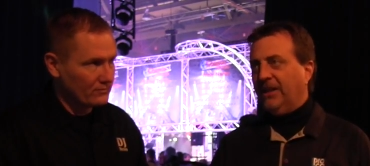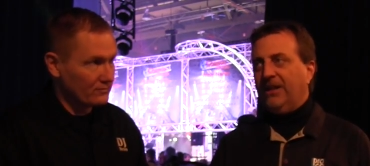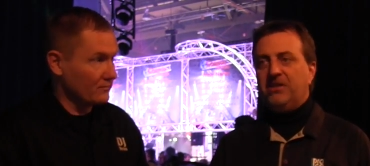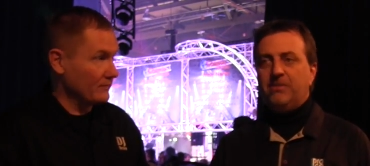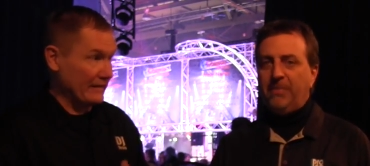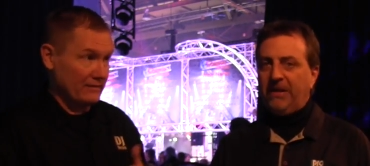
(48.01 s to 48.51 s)
Speaker 1: uh,
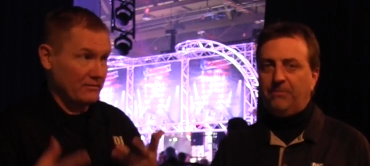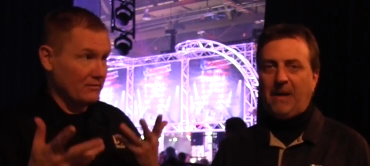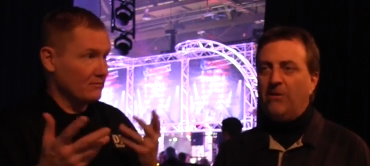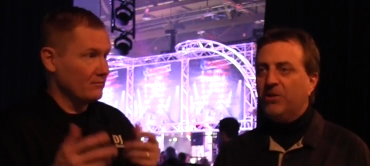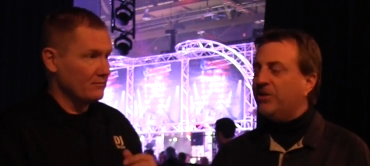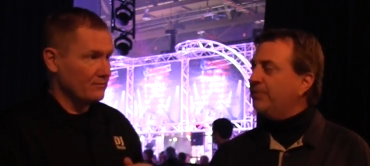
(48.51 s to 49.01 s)
speak,
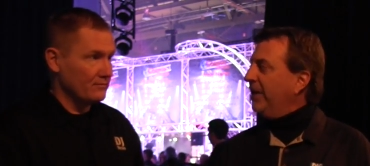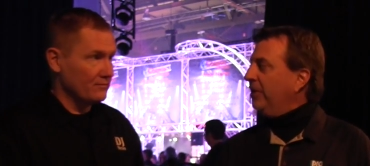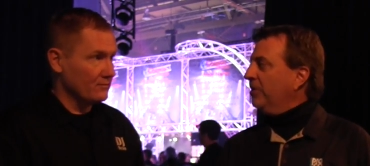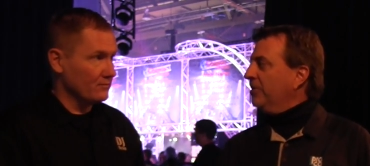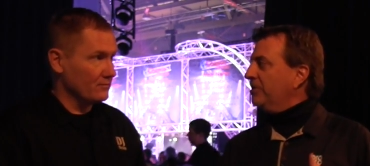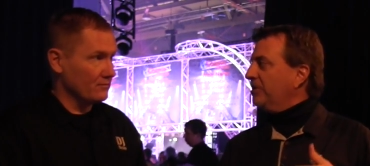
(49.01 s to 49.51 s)
powered
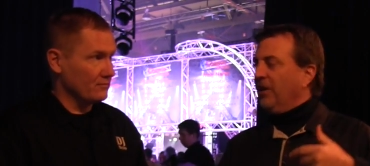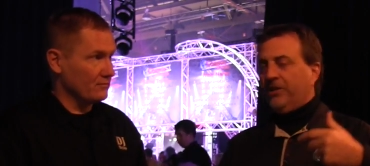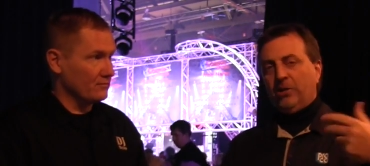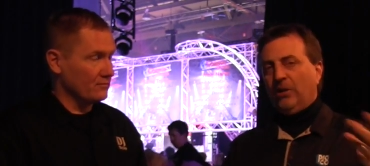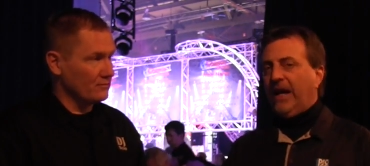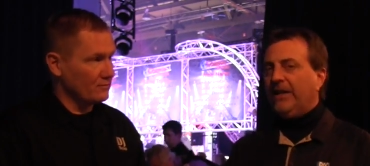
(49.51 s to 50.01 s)
speakers,
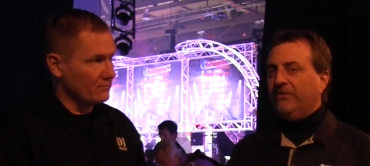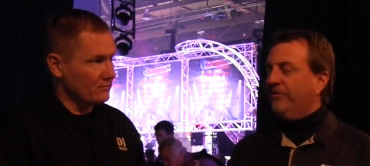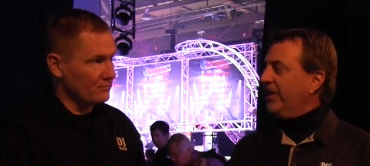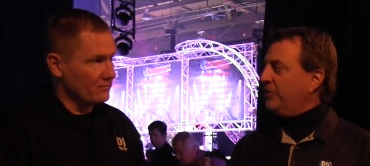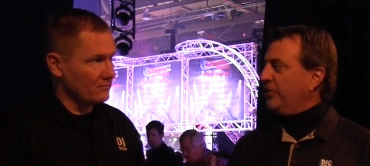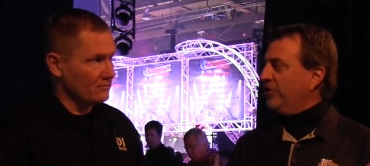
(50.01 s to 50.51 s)
your lighting
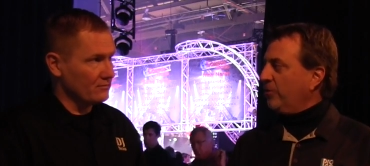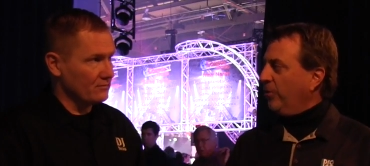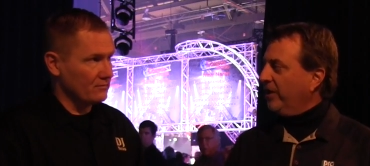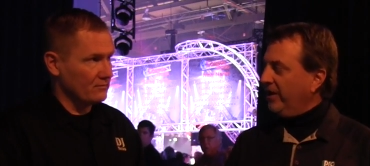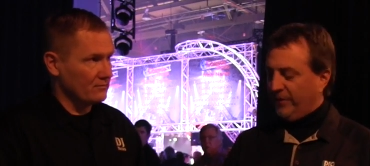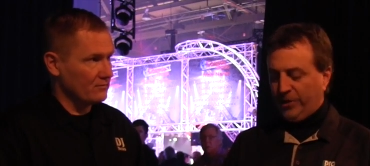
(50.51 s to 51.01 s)
fixtures,
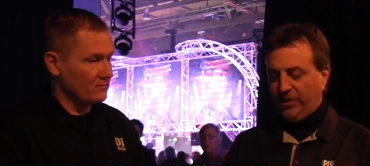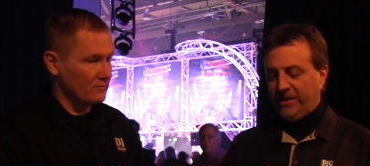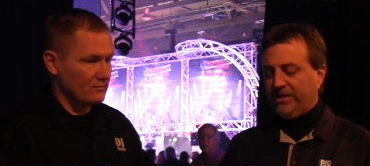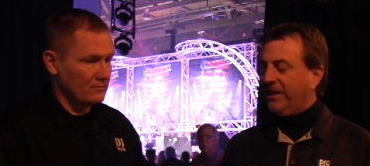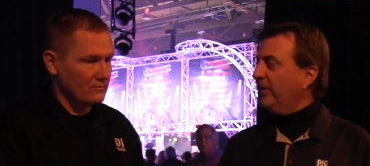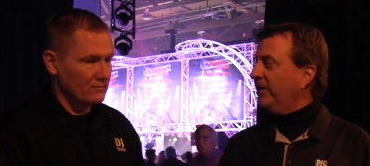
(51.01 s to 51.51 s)
wherever you need
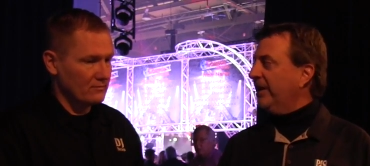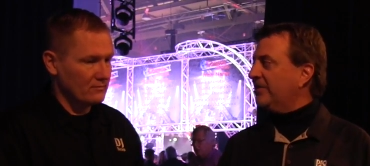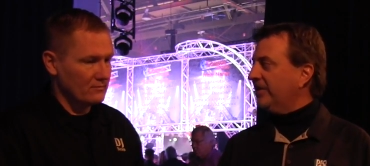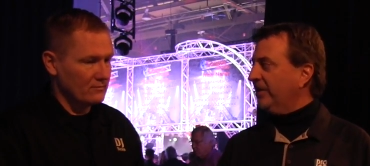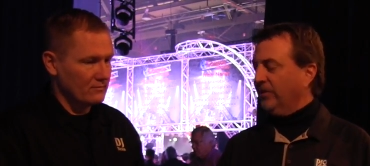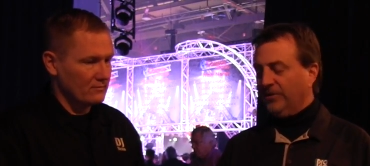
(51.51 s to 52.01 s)
to carry that
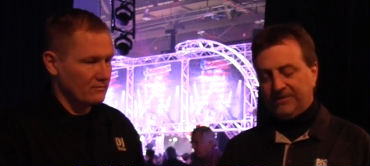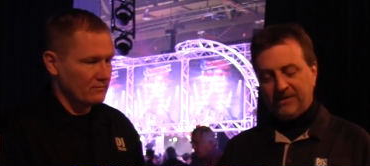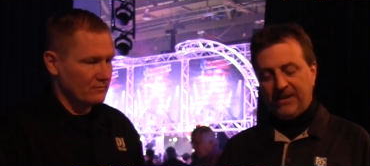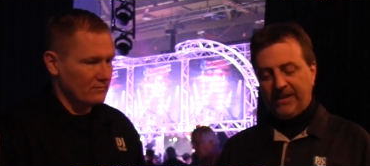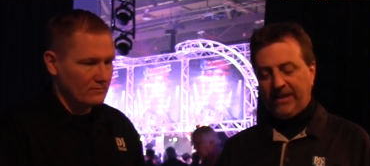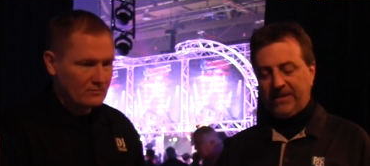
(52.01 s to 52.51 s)
thing.
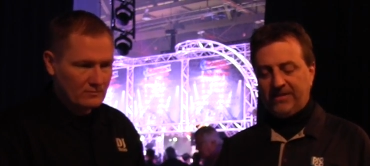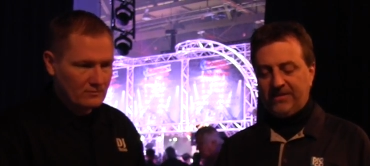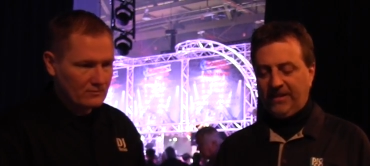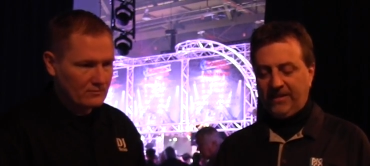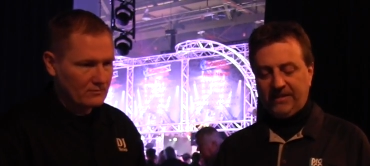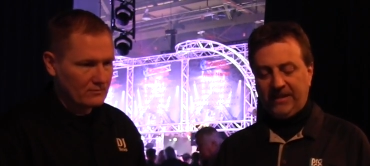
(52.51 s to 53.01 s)
And it's,
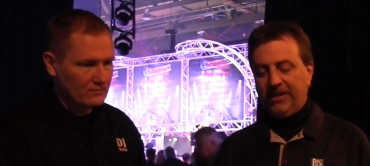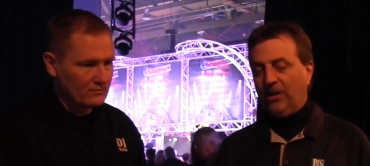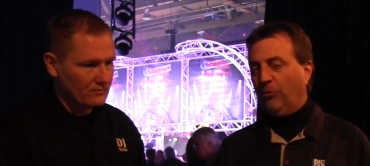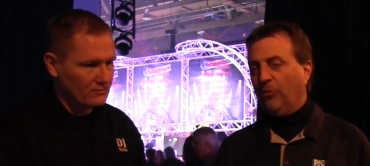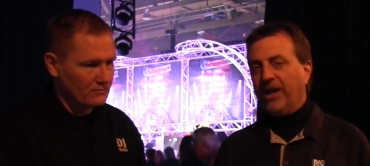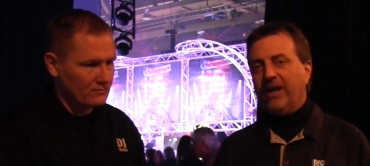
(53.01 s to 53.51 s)
uh, again, a
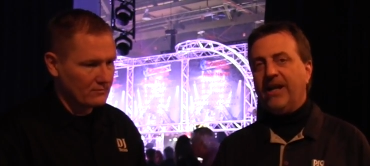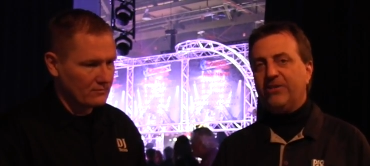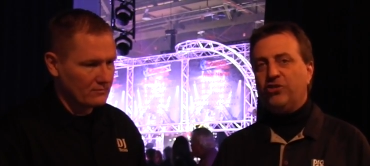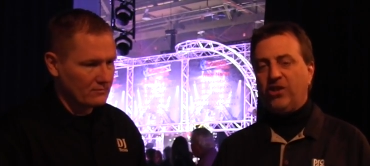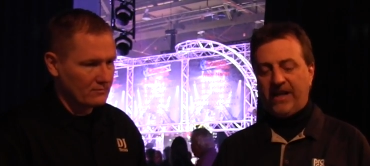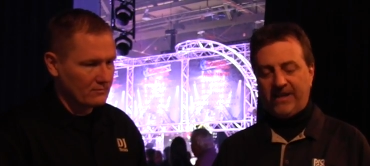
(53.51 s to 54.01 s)

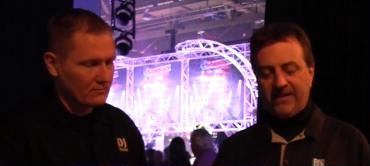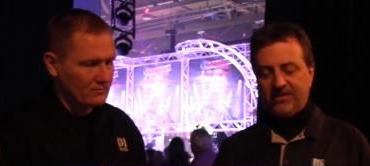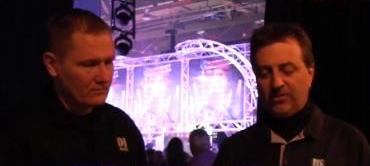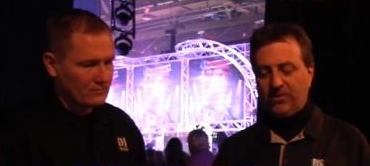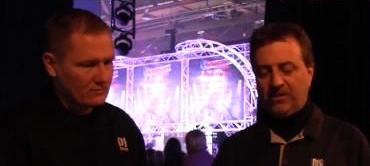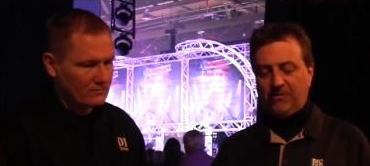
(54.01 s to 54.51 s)
ruggedized jacket,
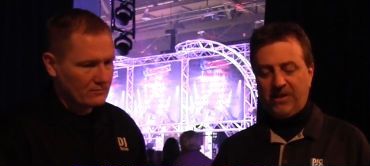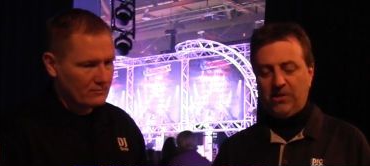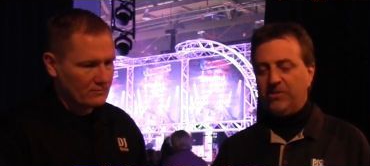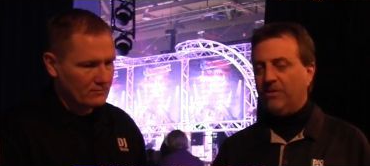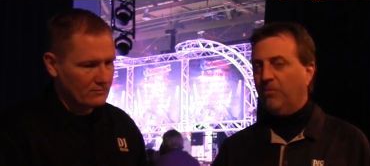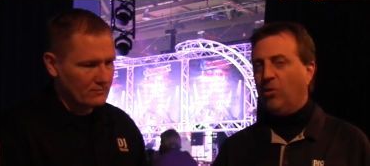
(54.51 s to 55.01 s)
so it can be
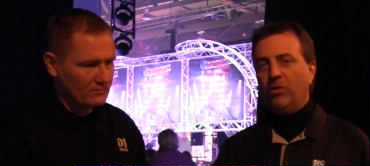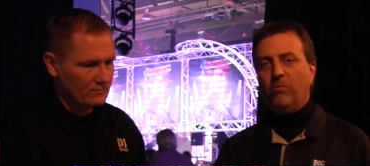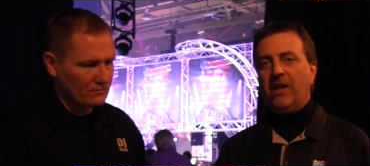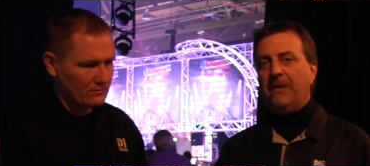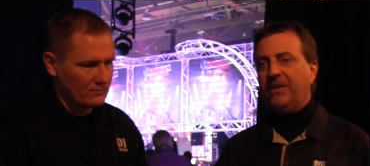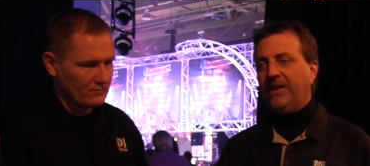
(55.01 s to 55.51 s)
used in
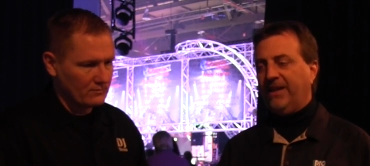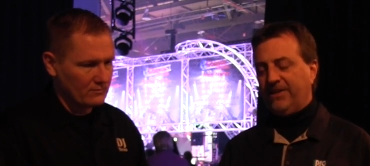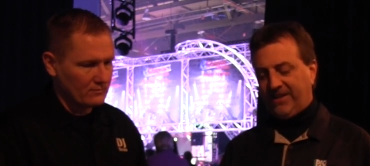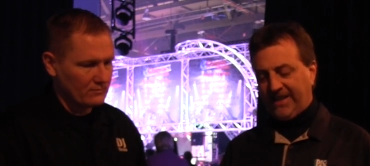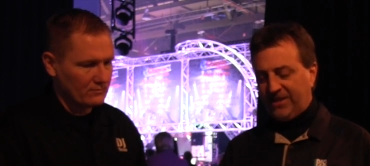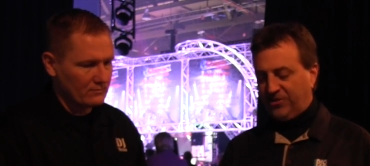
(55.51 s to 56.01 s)
portable
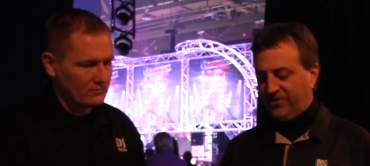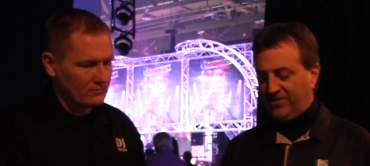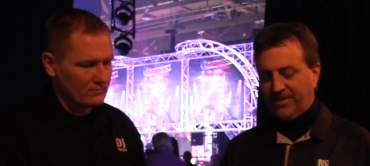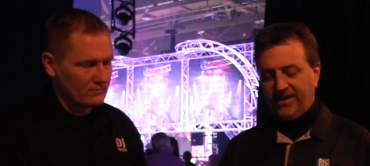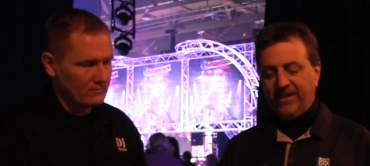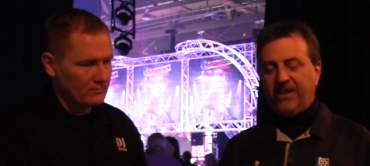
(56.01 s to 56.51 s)
applications,
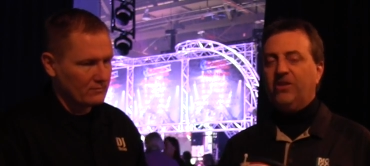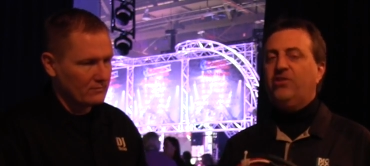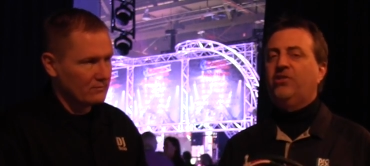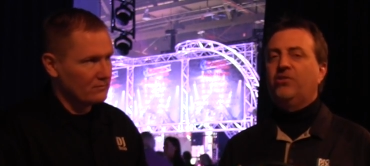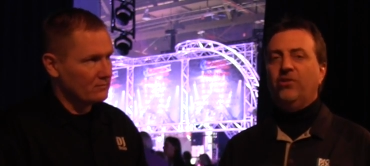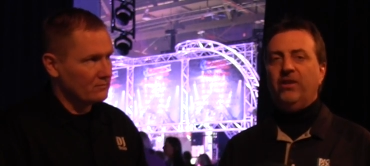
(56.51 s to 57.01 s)

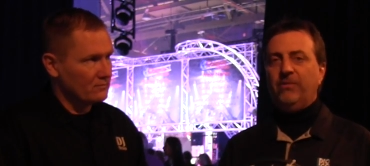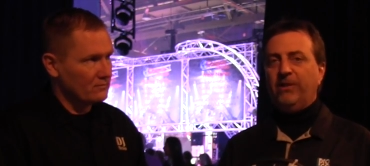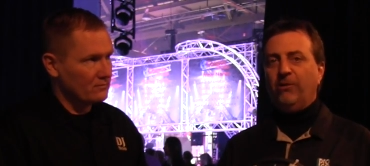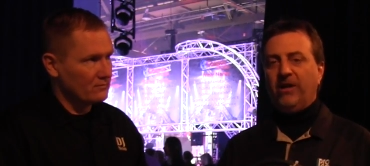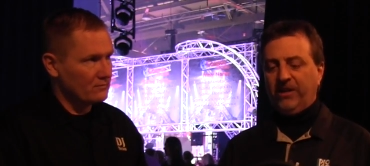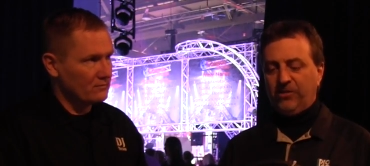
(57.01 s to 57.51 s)
extremely
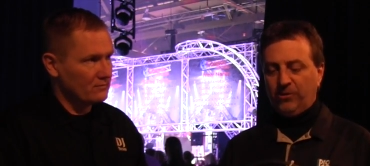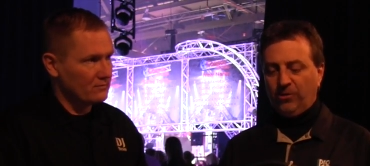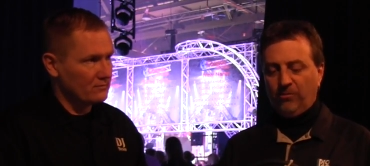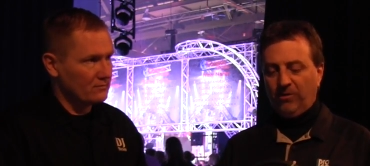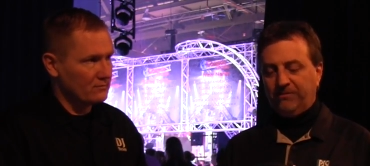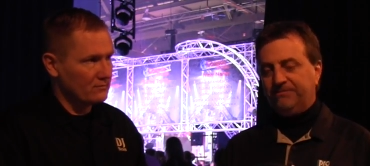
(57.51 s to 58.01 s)
rugged and
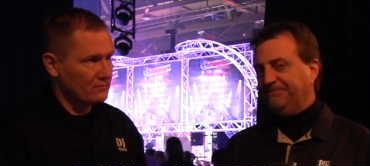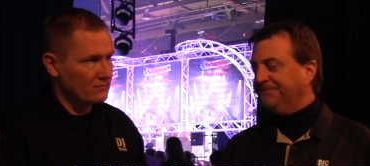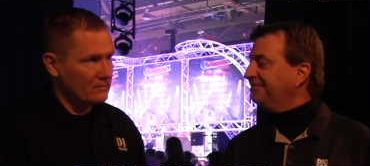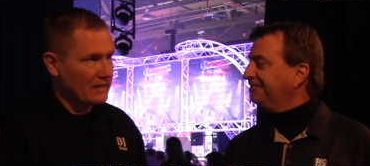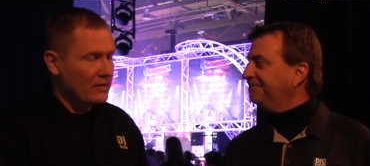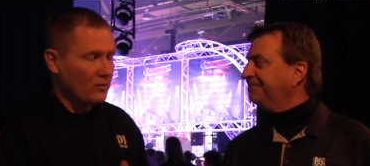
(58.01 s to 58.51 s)
durable.
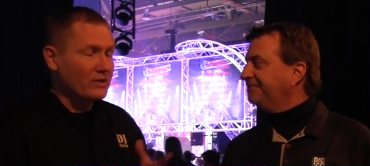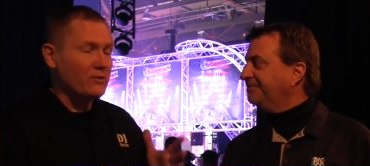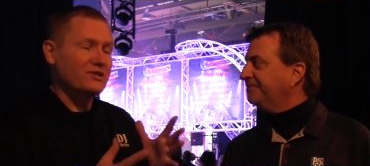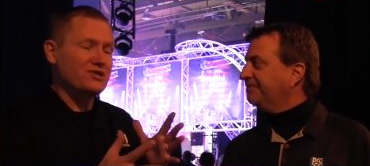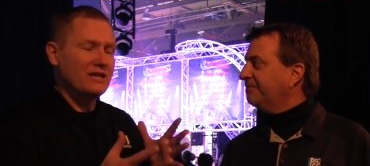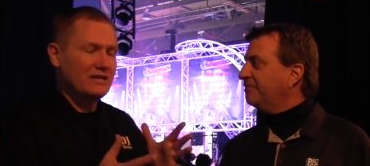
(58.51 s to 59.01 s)
Speaker 2: One
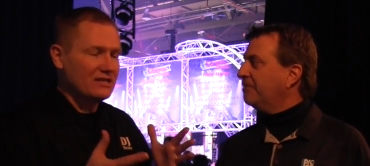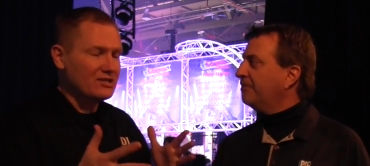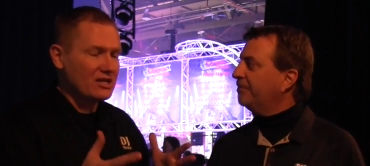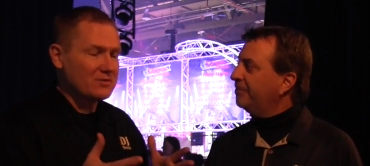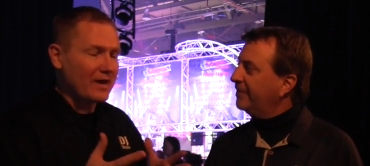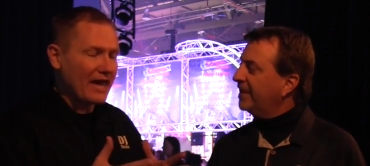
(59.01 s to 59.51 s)
question that
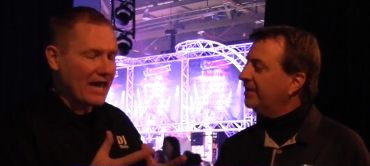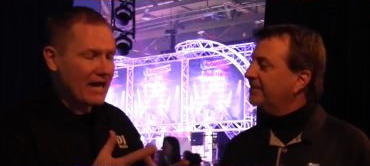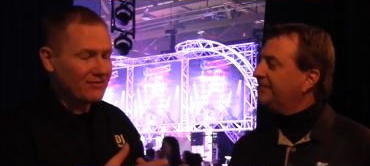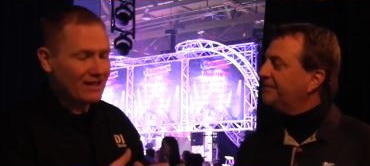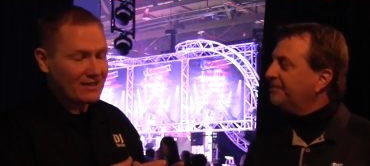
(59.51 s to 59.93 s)
DJs may have